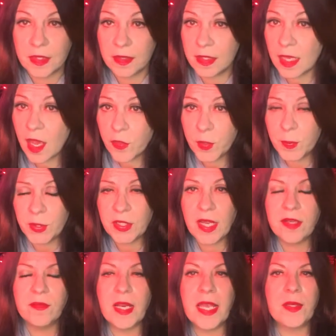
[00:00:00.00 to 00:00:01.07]
The other book I
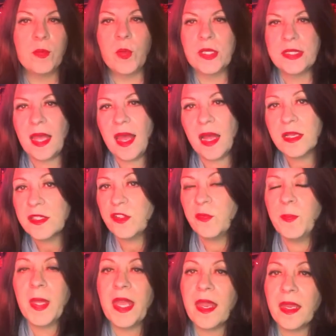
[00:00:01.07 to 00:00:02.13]
read was House of
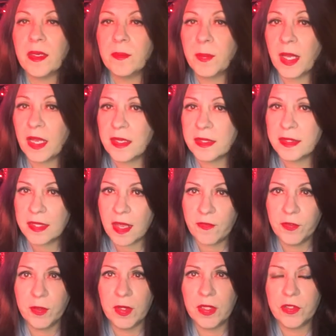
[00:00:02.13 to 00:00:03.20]
Pain by
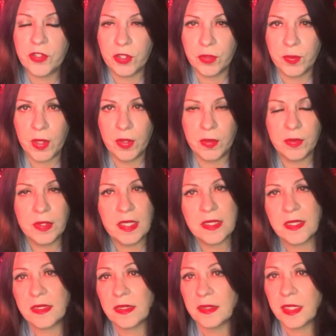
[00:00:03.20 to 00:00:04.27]
Sèphera Girón. This
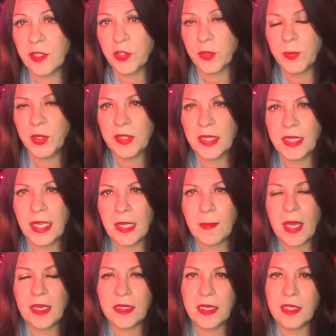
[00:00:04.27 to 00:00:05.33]
is a leisure book that came
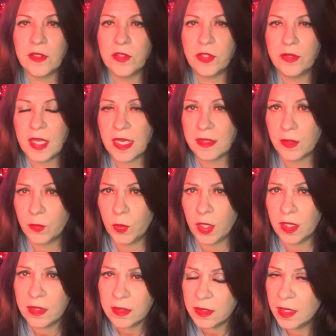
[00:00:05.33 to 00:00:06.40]
out in
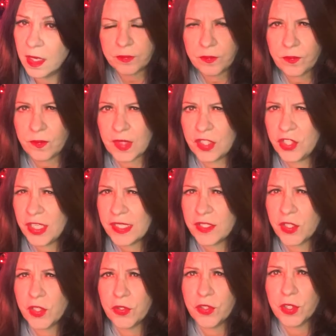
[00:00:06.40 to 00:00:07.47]
2001. She has a
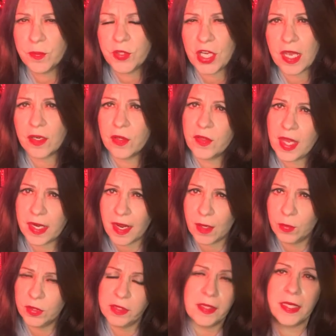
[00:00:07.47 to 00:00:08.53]
YouTube channel that I
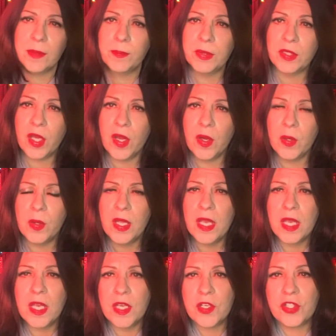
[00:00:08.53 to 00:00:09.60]
will link below.
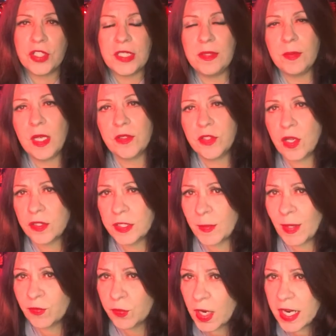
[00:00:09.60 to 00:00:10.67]
She talks
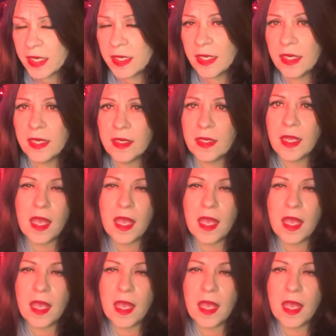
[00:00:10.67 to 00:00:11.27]
about writing